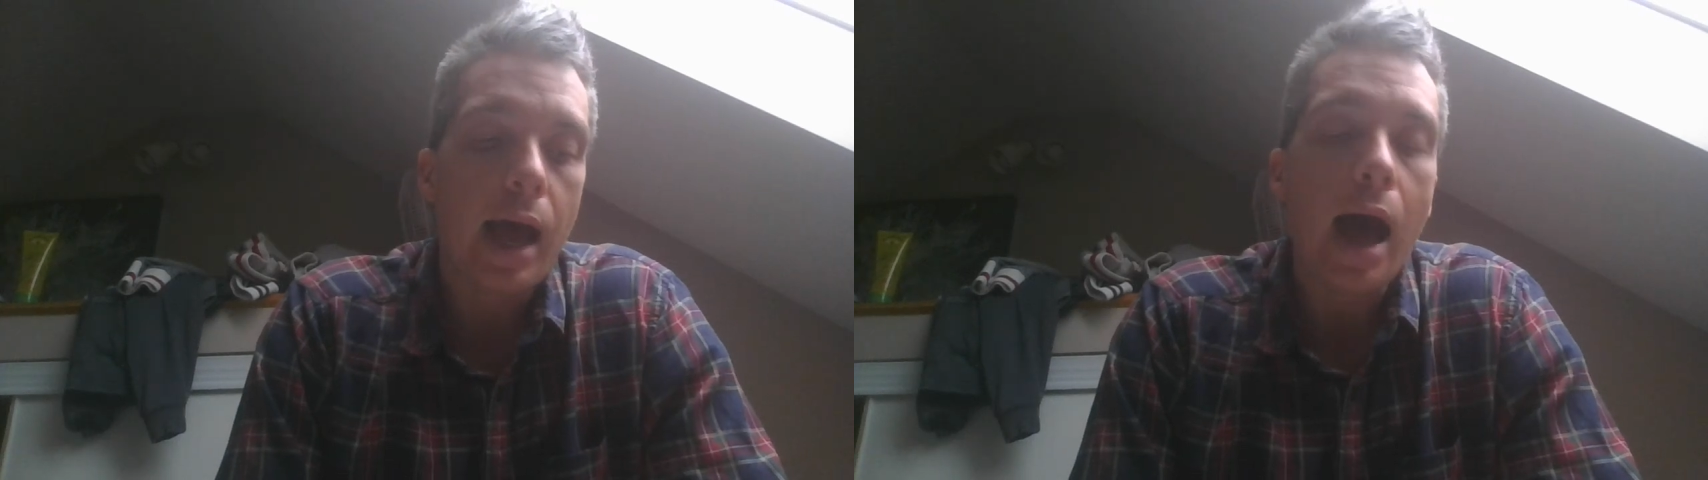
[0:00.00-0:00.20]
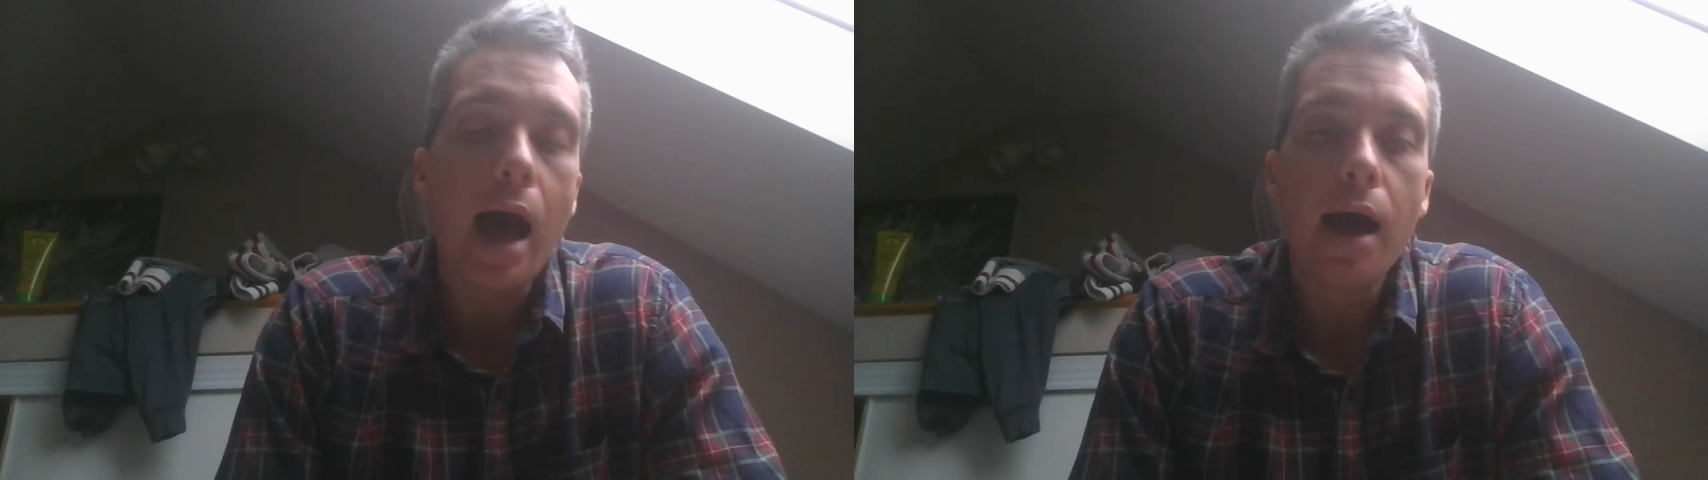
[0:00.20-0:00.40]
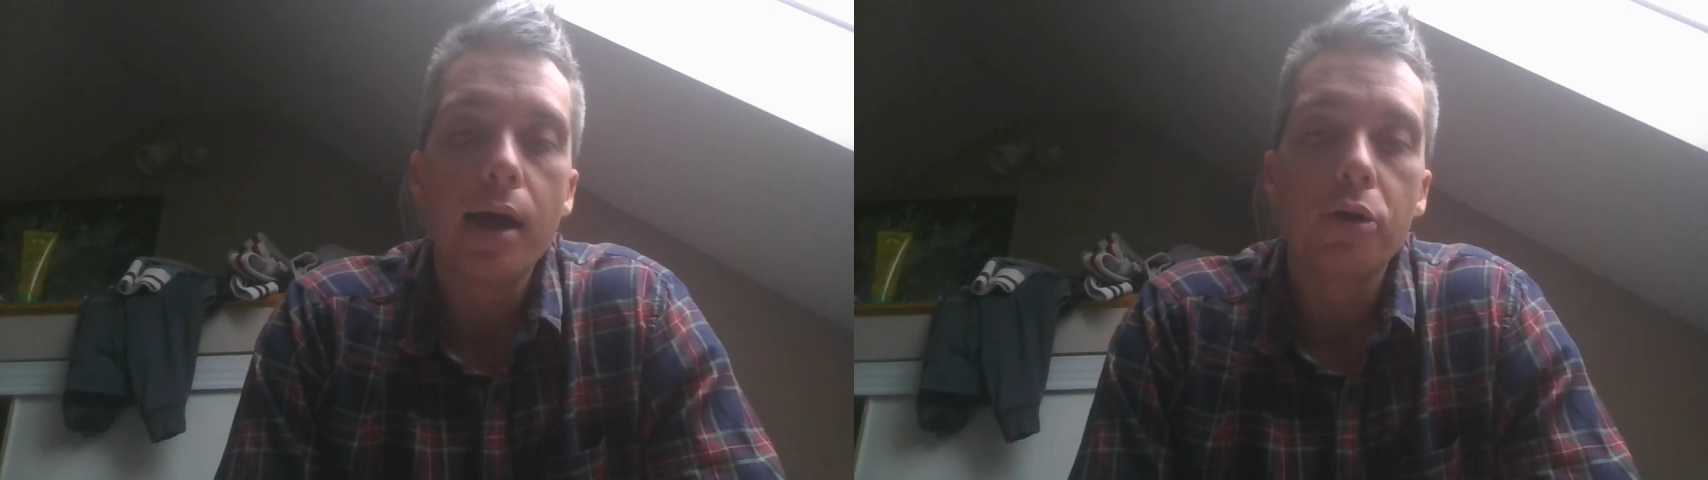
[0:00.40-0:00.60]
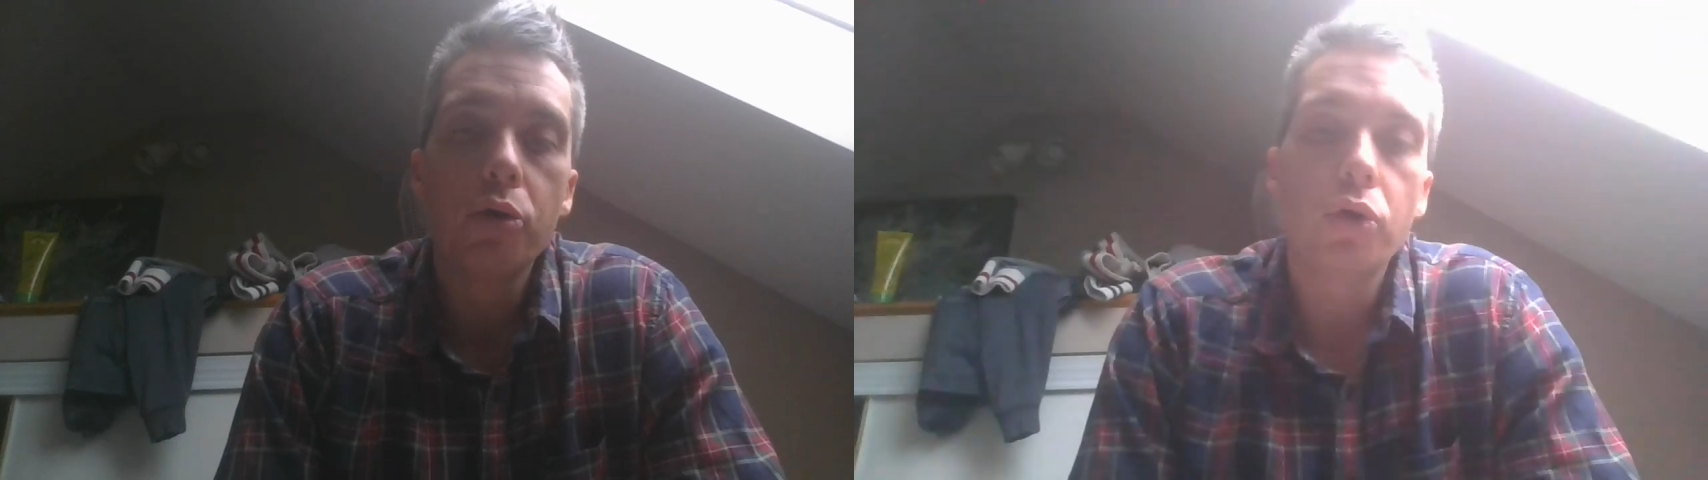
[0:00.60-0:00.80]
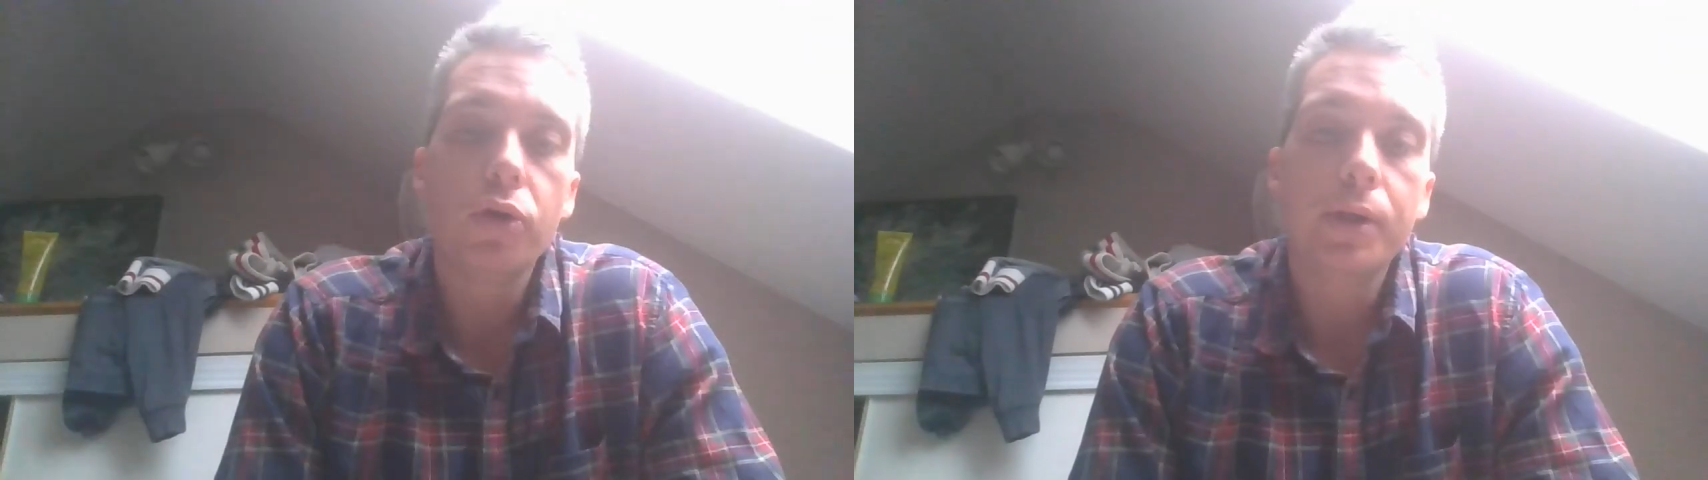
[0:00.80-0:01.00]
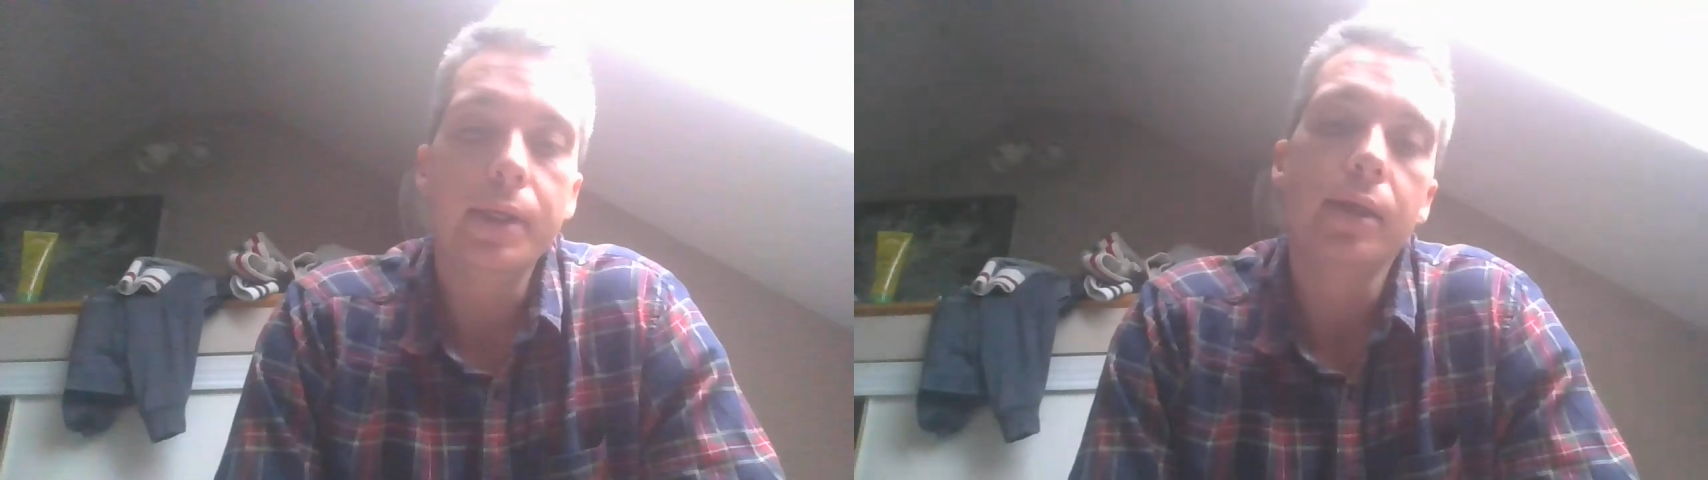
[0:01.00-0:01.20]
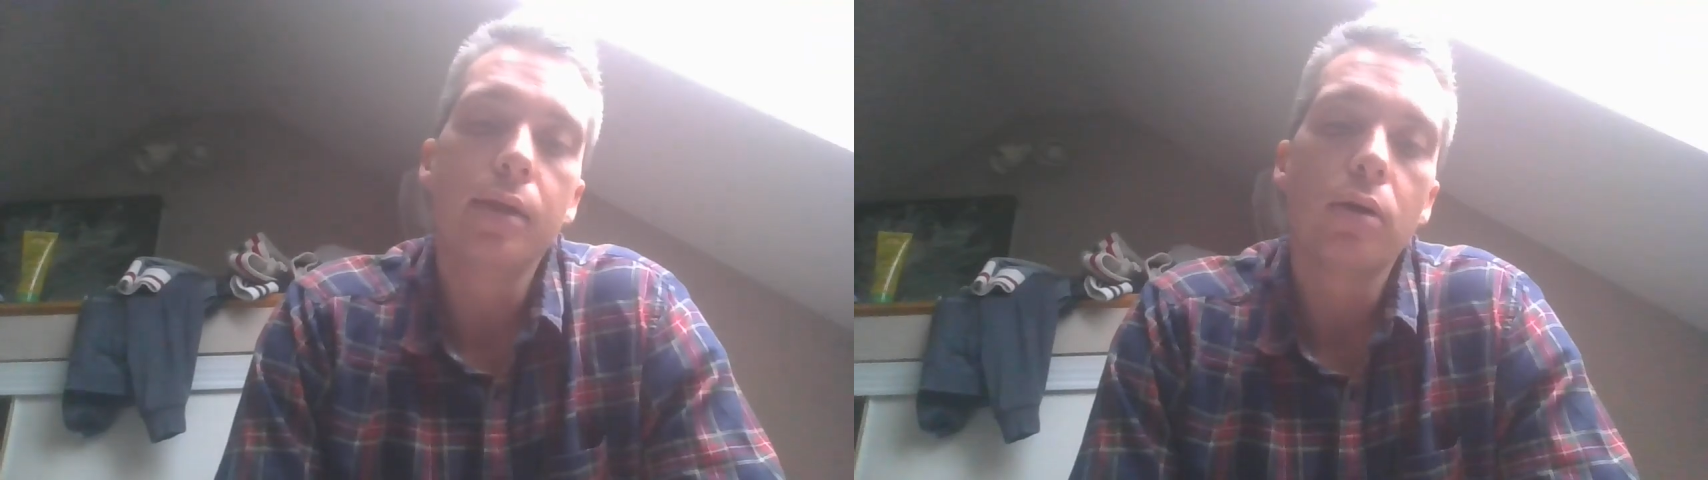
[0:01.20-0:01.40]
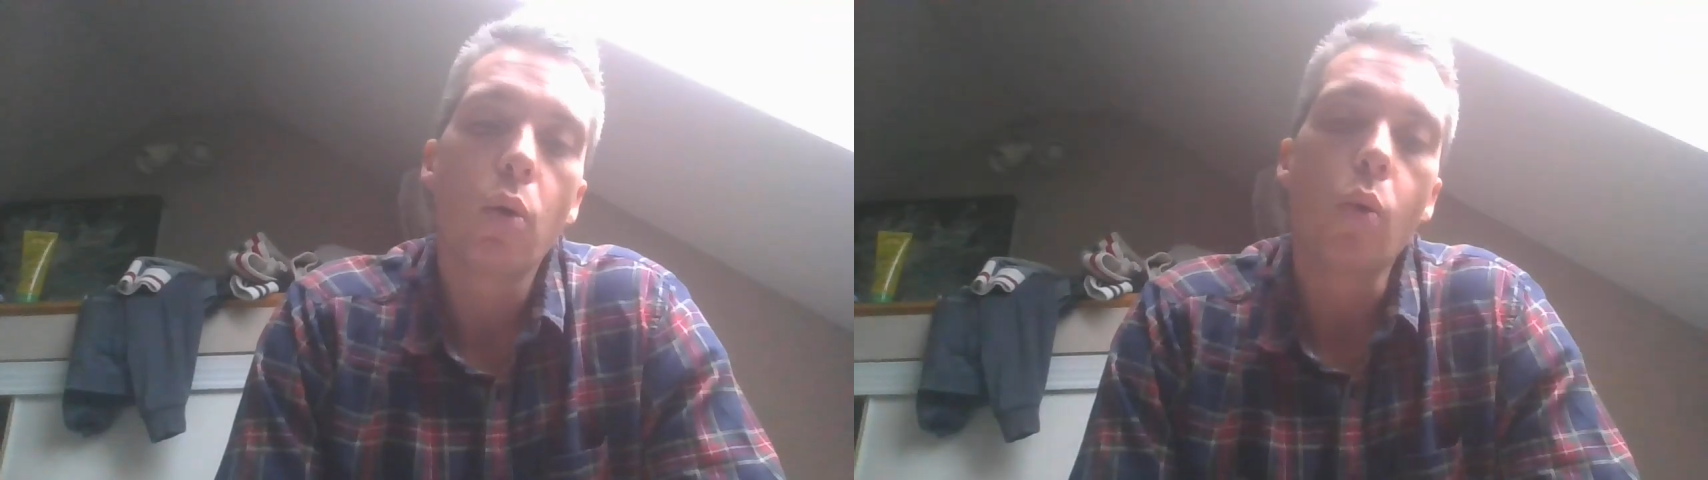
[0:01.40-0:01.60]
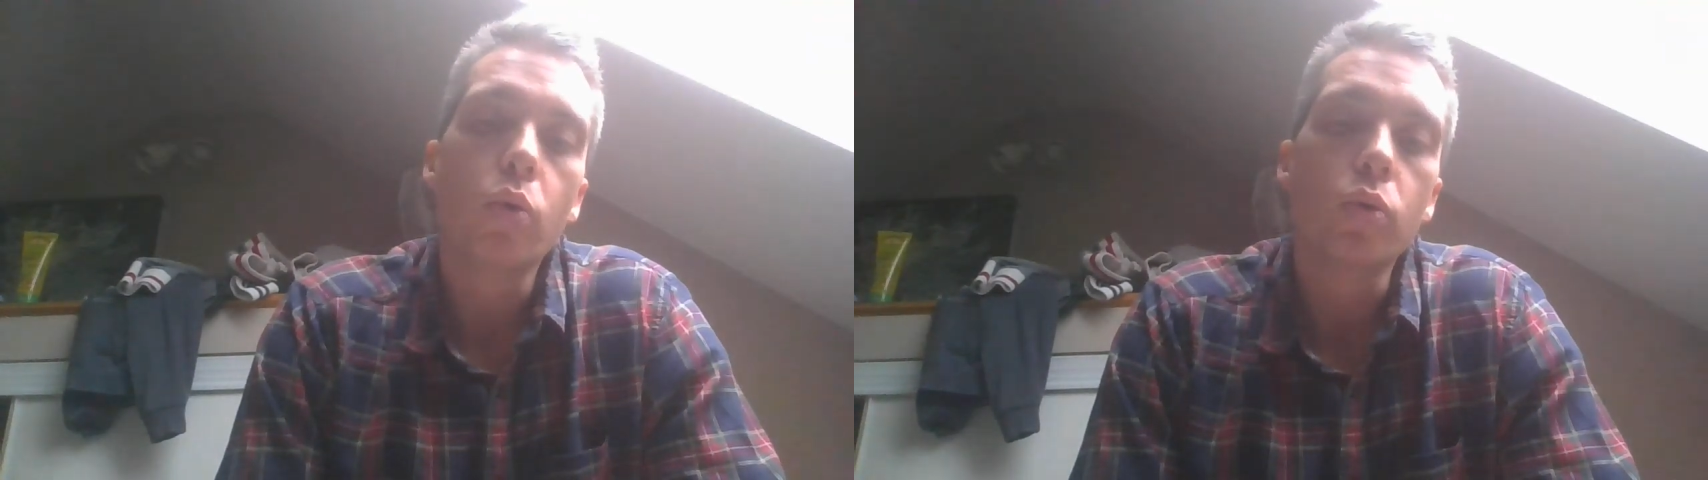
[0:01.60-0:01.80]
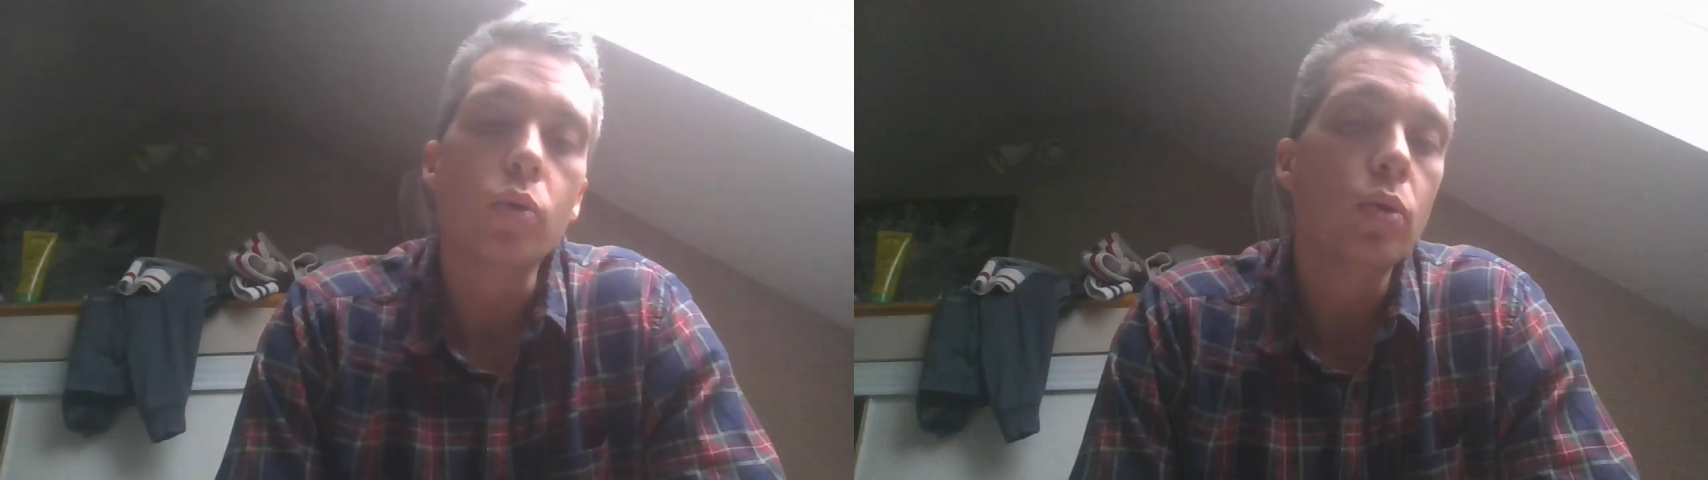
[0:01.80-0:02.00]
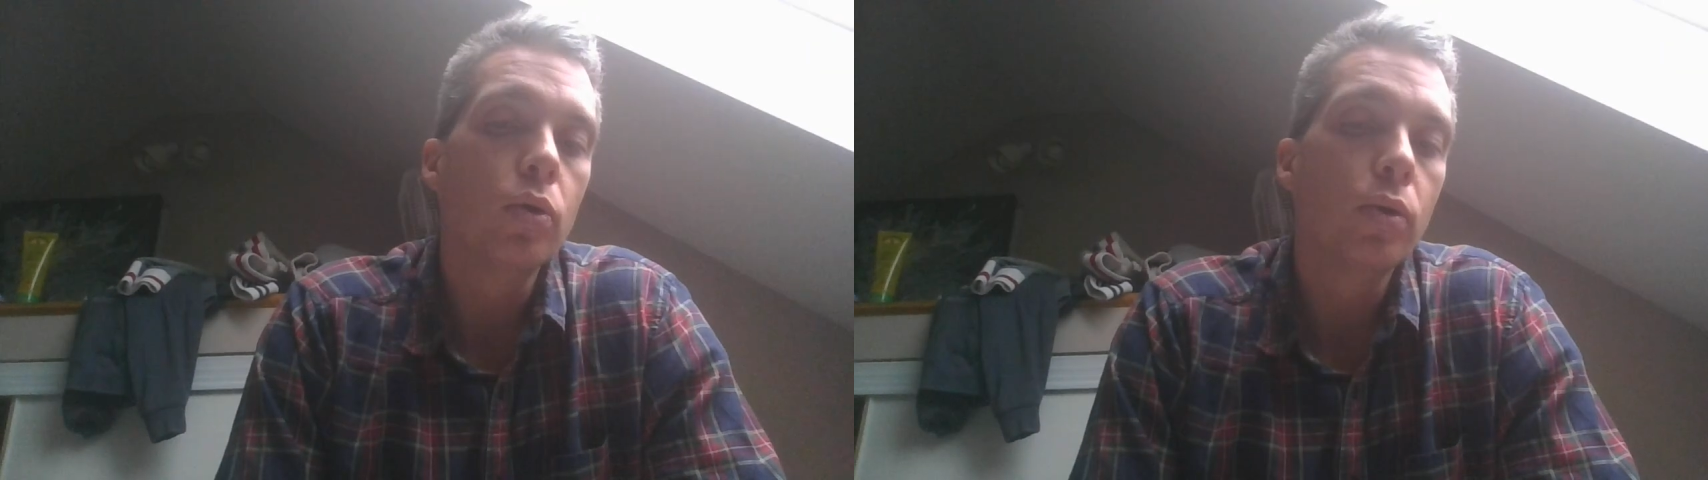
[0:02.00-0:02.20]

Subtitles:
a, e, I, o, u,